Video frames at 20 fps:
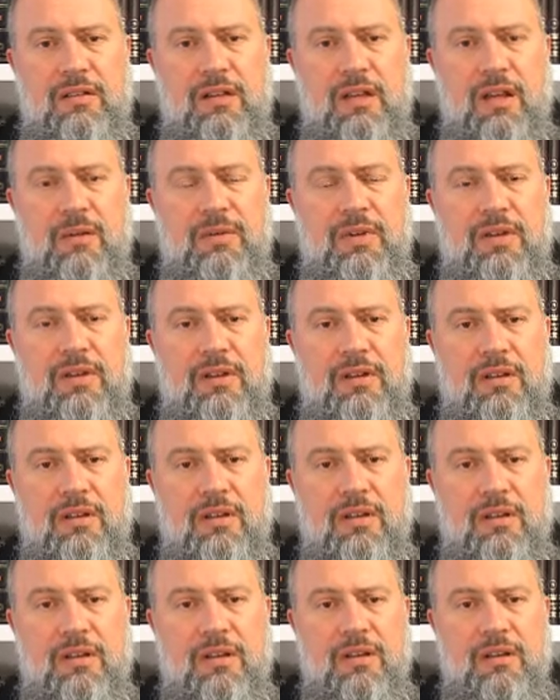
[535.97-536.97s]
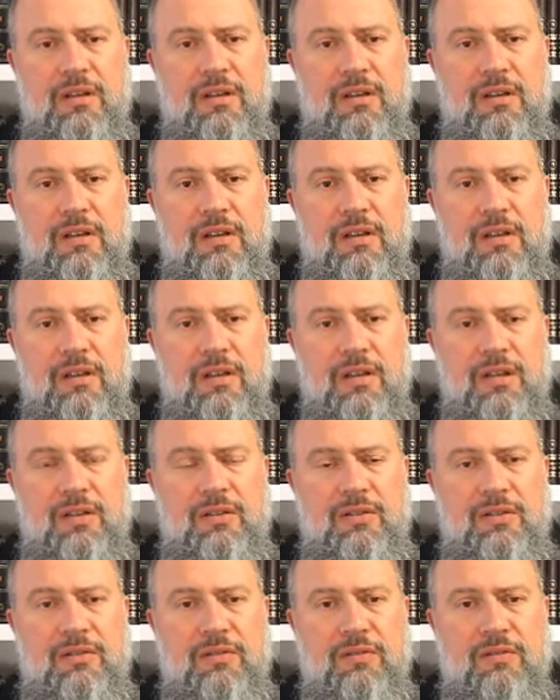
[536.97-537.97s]
coming
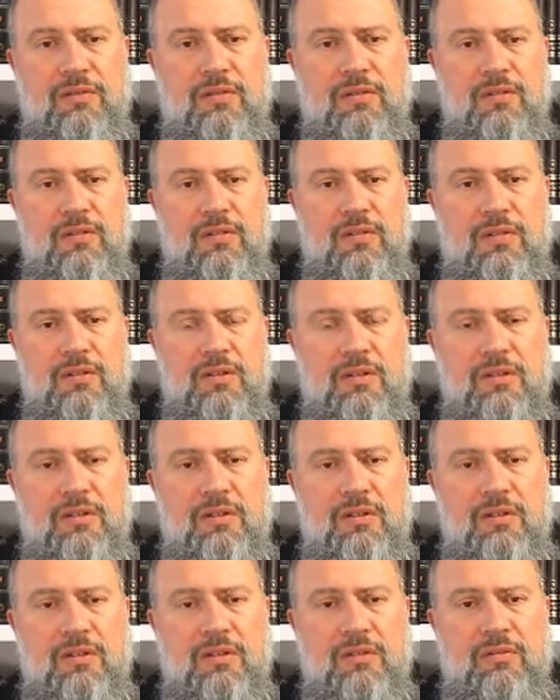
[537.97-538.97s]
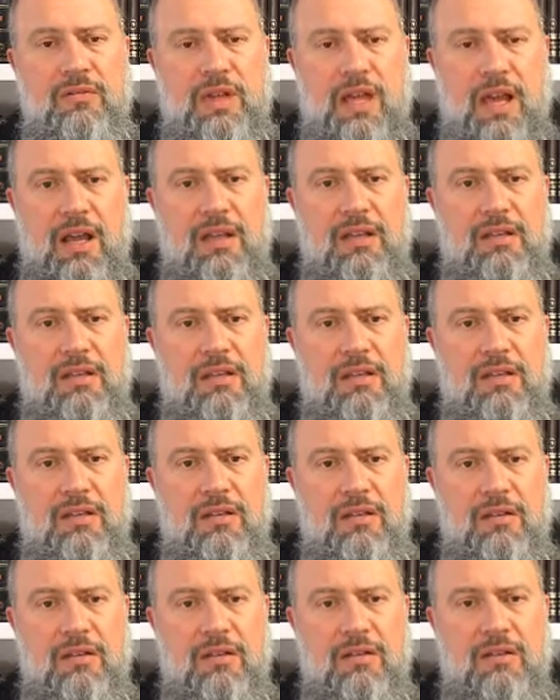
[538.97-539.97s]
into reality
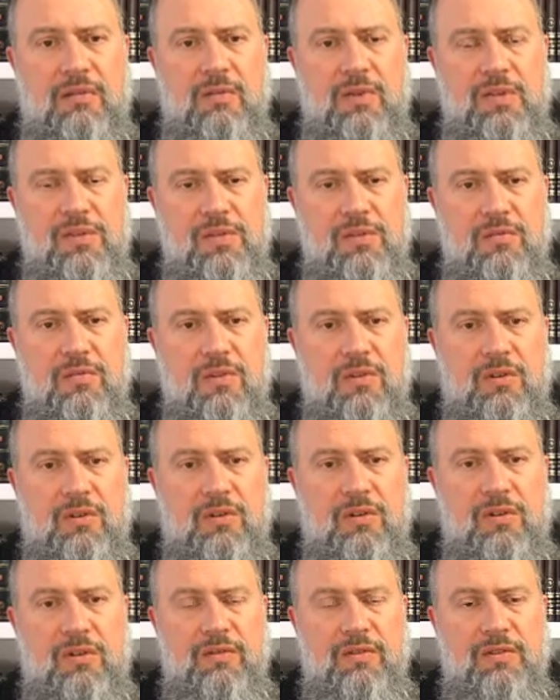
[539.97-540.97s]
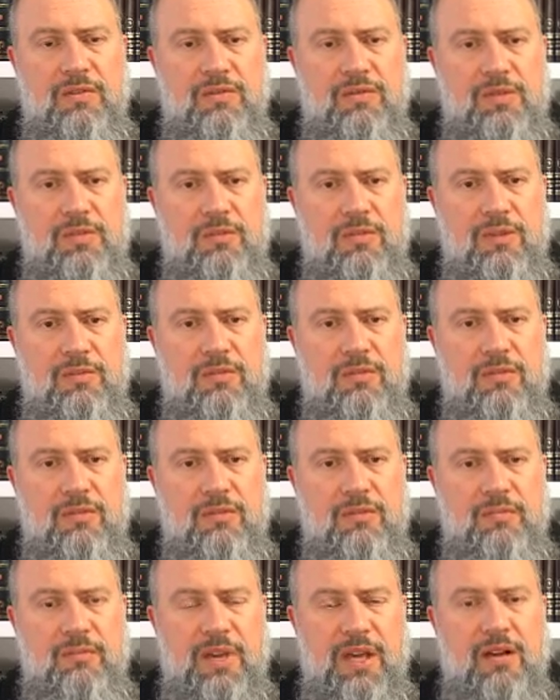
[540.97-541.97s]
once more of the Jewish
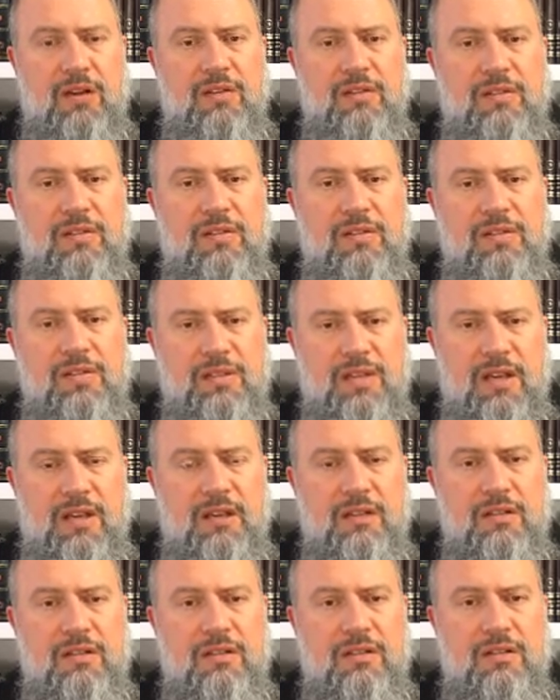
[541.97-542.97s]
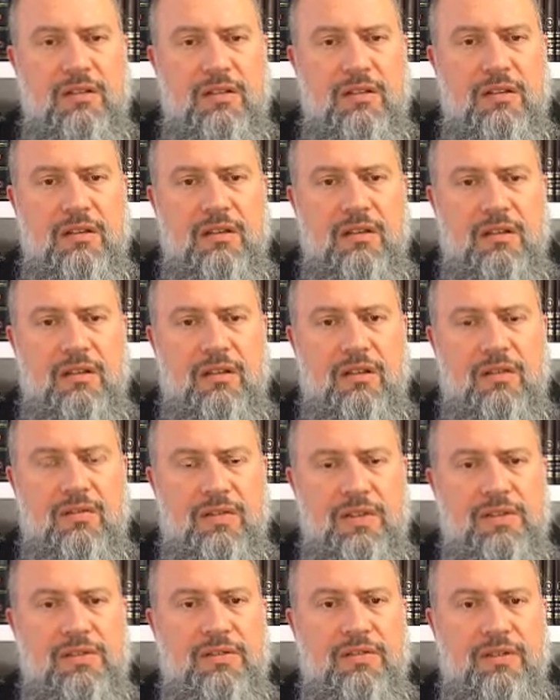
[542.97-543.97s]
people back onto the stage
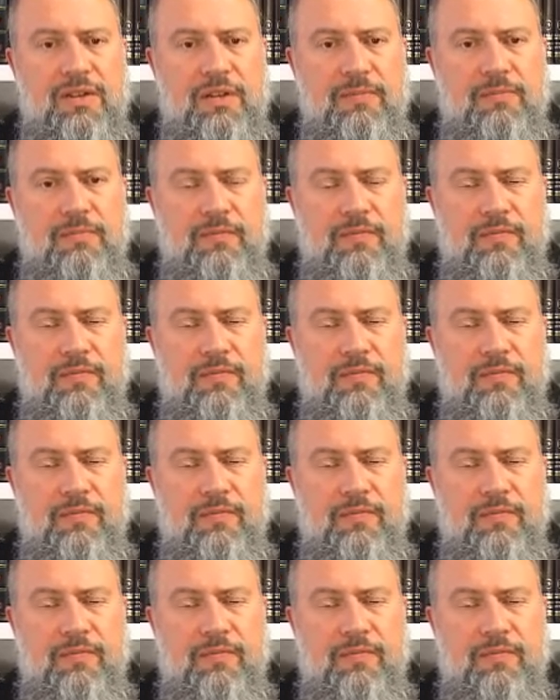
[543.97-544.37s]
of history.